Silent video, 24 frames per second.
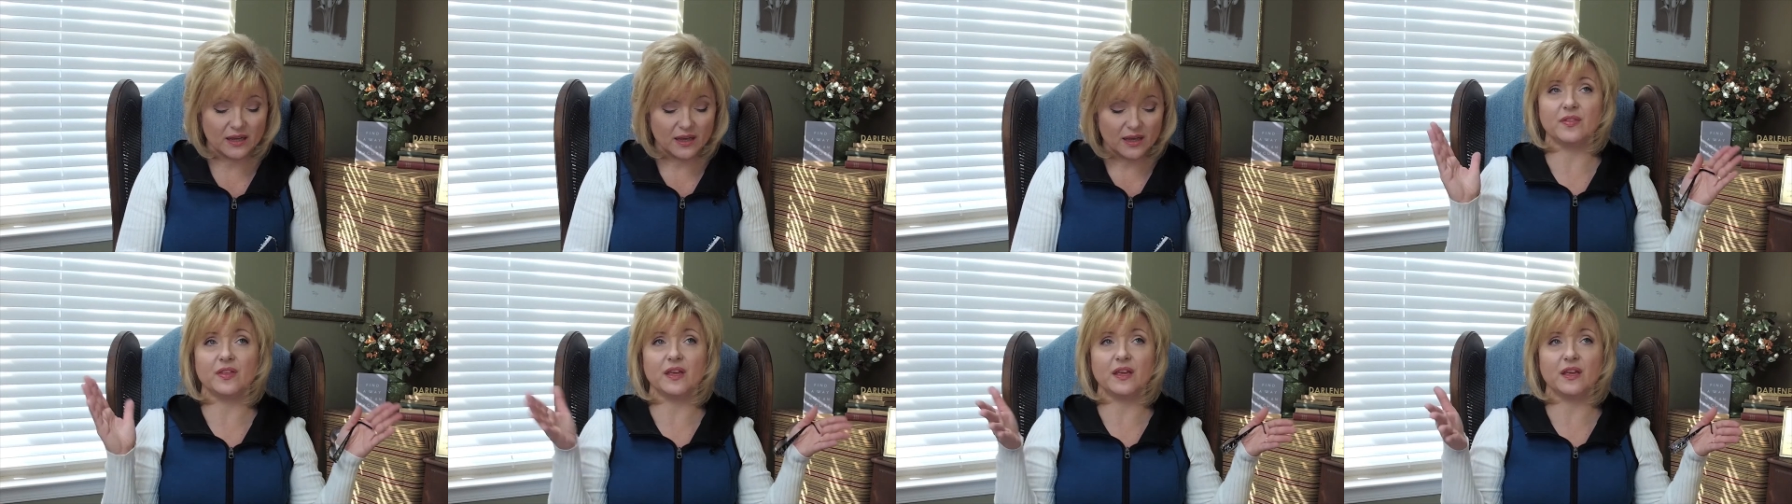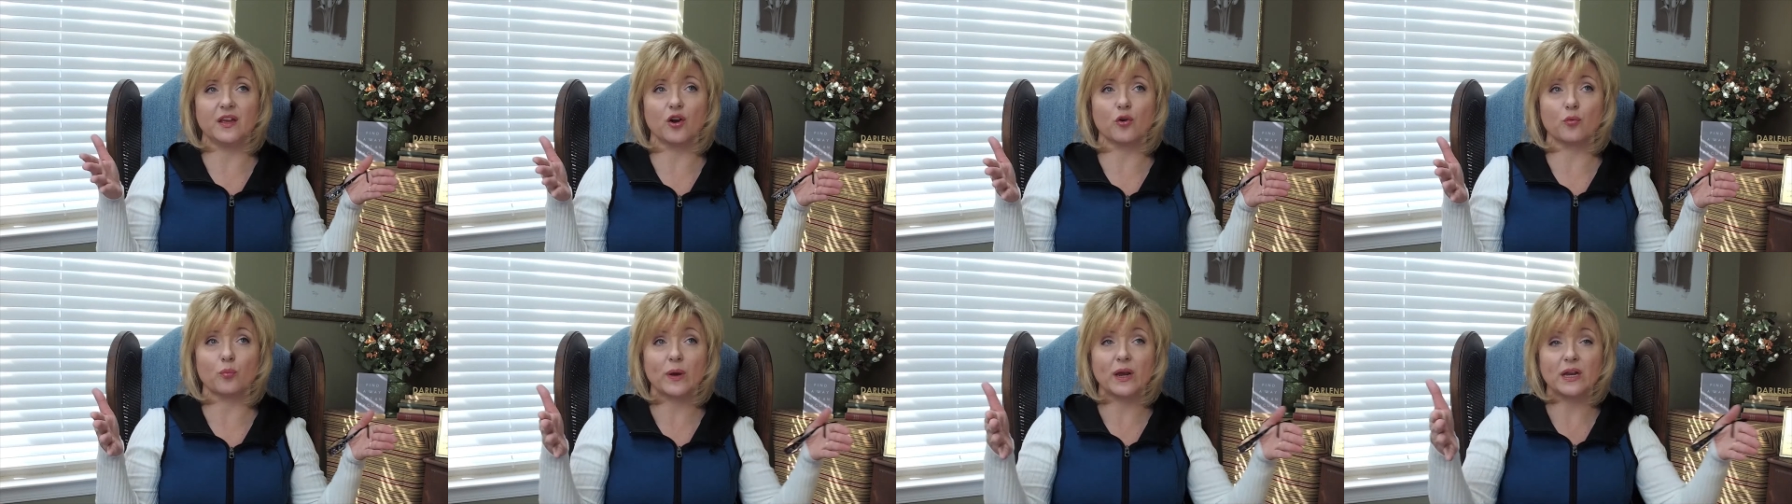
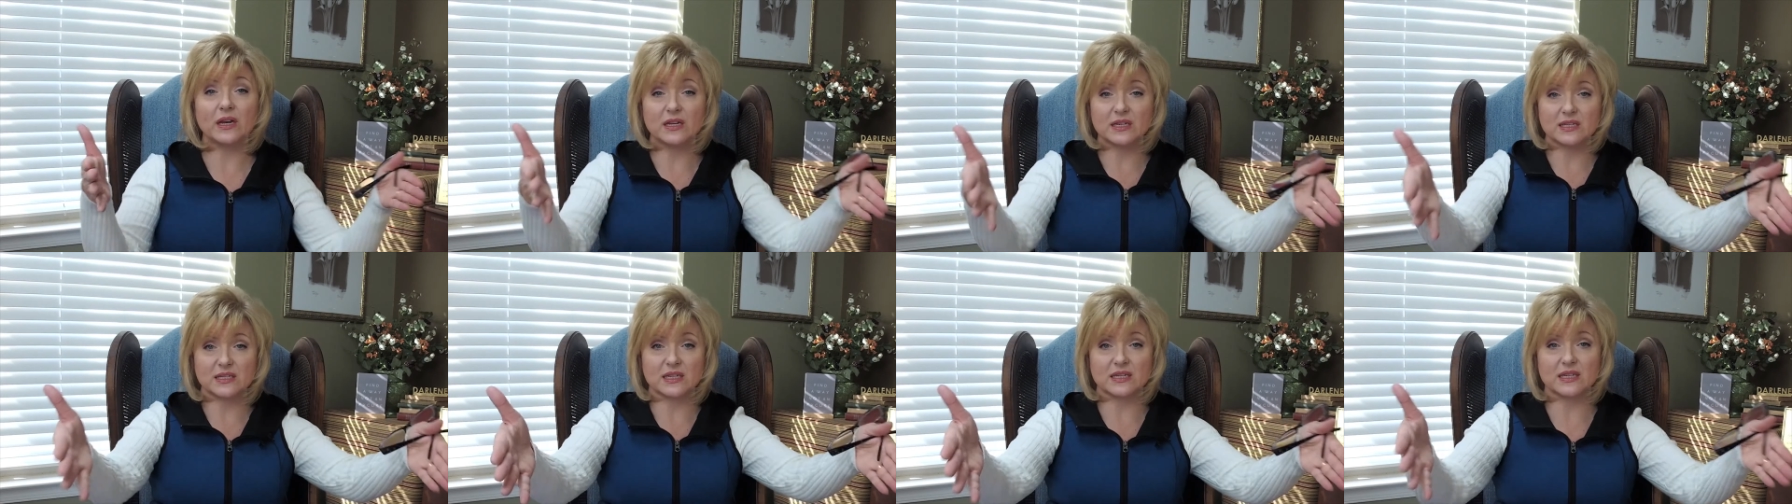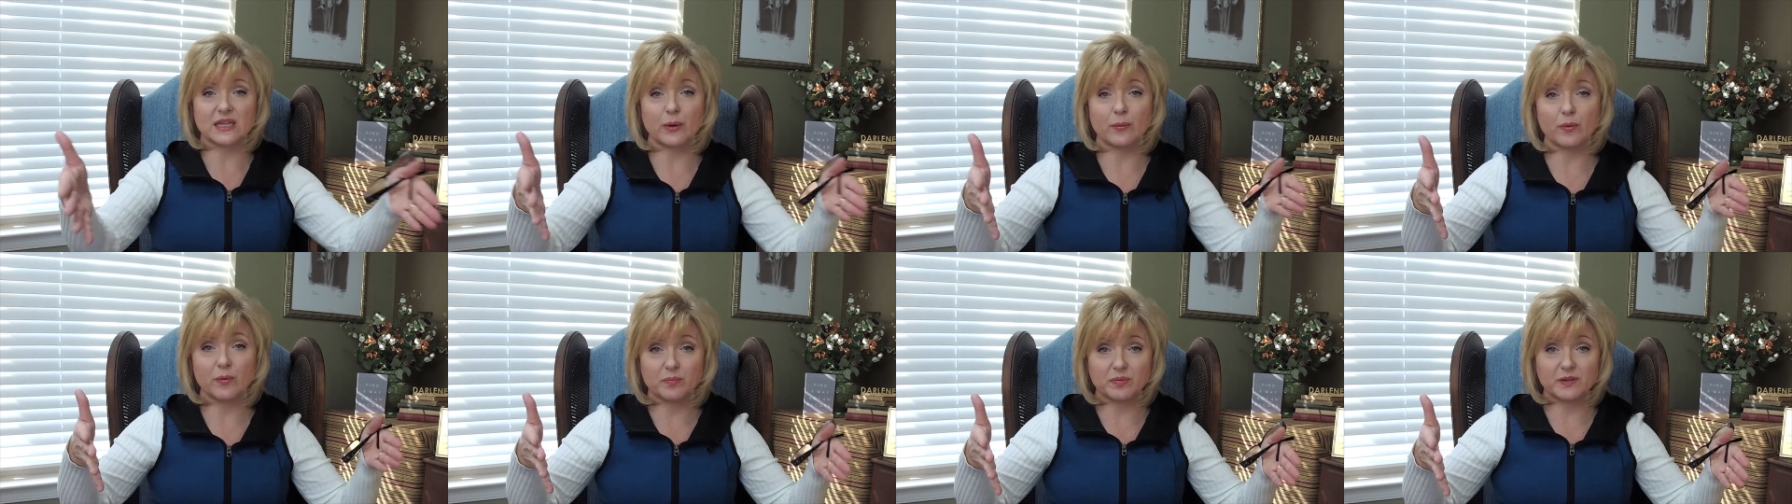The arenas that
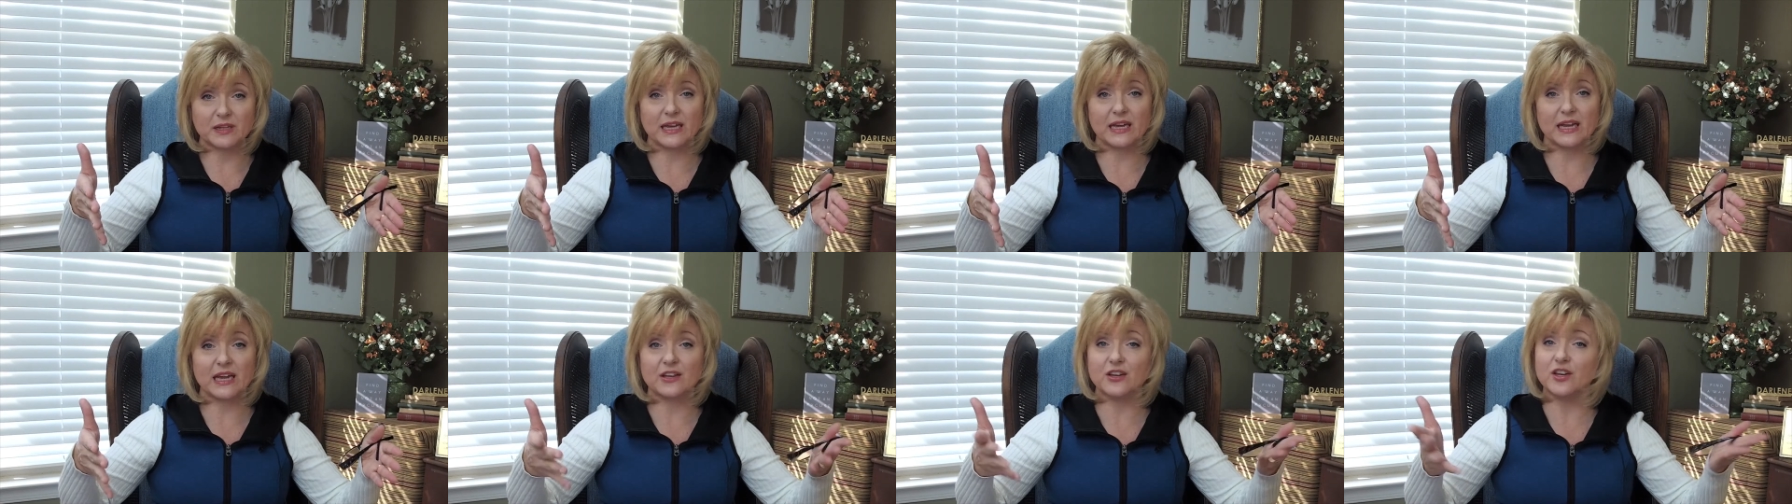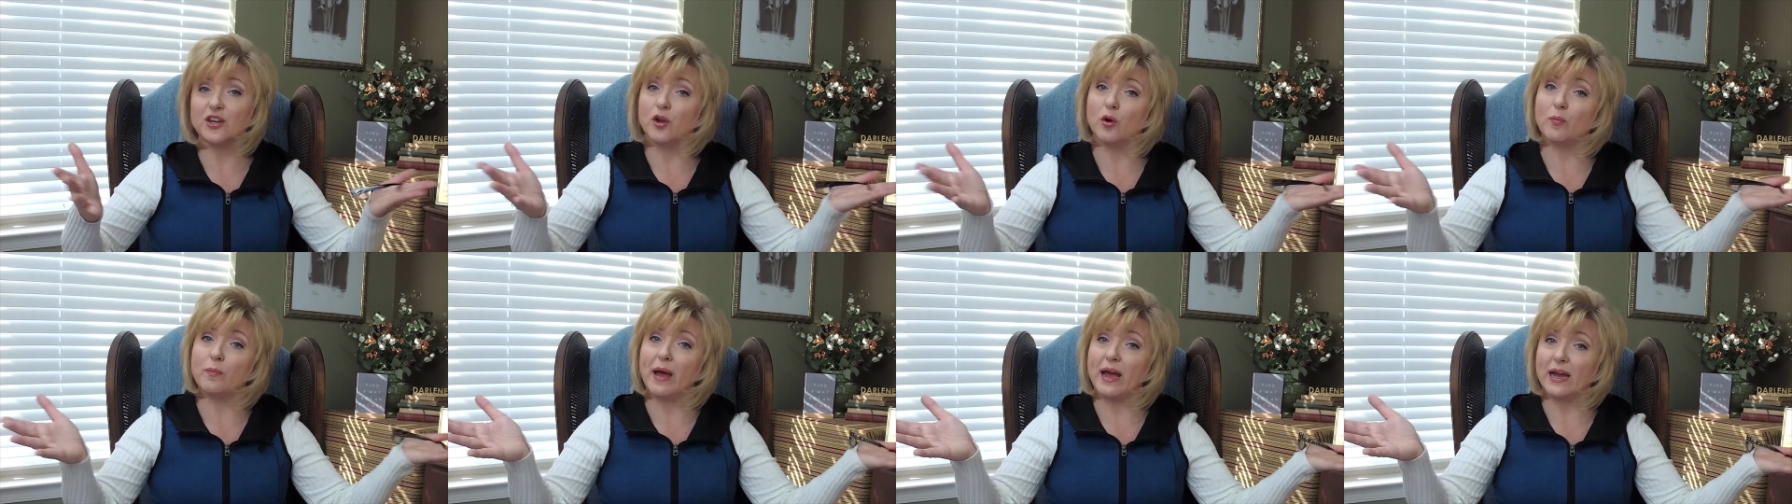they would play in,
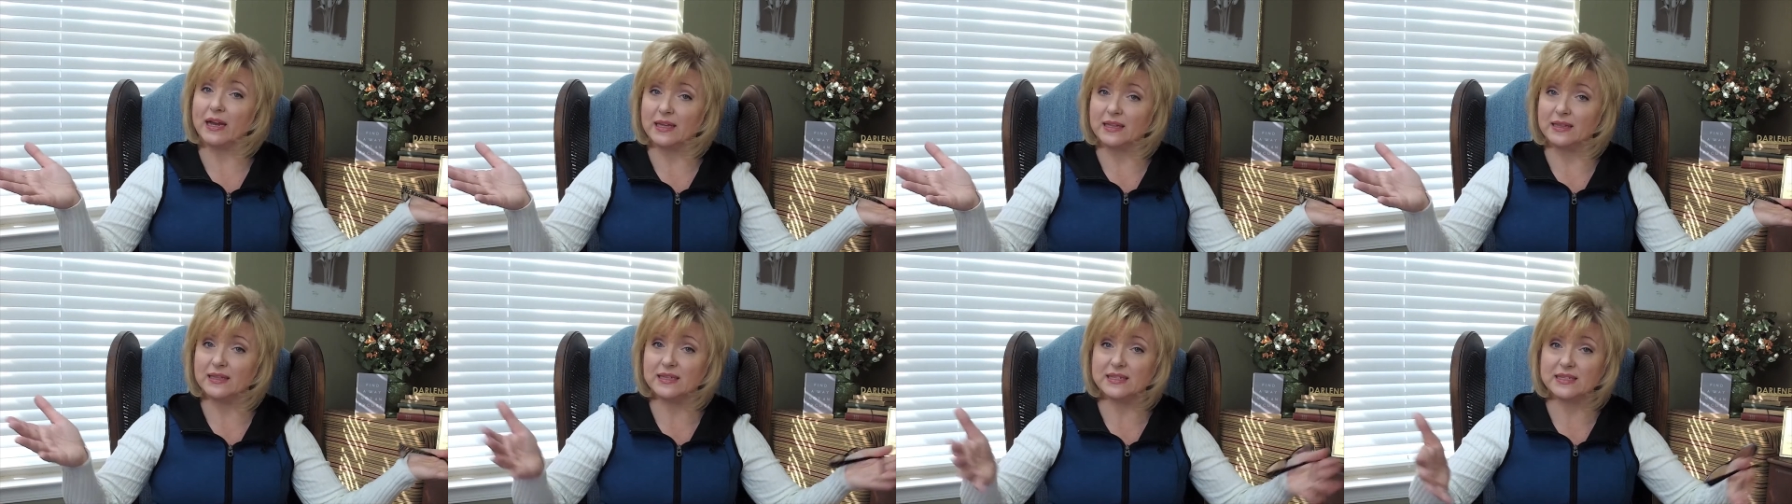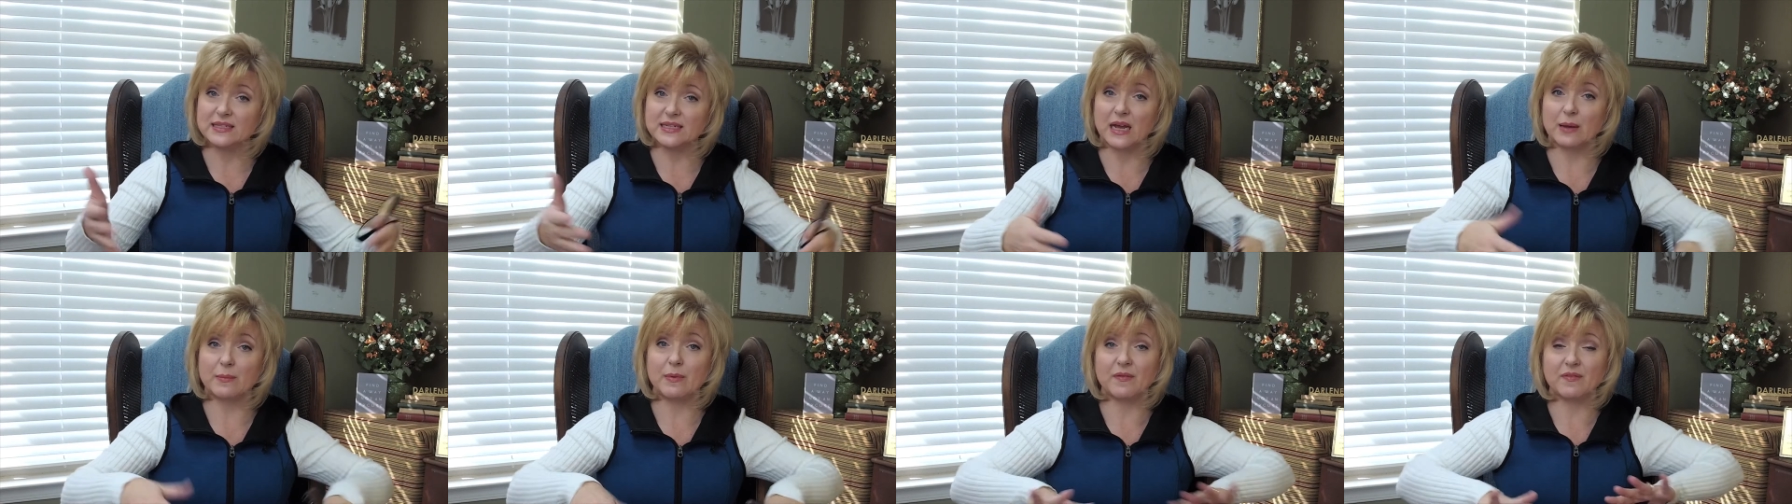you know, back in this time,